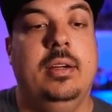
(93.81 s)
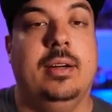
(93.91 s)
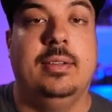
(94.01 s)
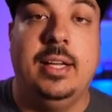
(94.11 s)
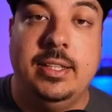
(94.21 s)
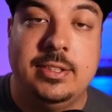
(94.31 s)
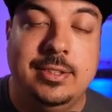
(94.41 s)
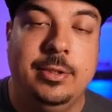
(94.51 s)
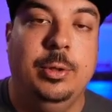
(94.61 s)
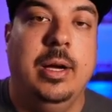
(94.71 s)

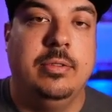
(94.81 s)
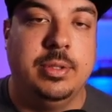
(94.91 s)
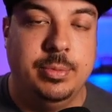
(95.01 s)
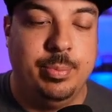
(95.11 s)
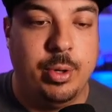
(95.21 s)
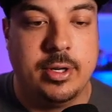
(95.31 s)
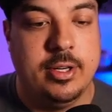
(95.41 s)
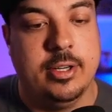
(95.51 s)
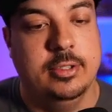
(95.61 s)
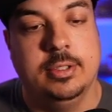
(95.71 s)
unless you have some support
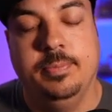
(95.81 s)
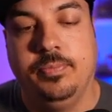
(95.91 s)
cards.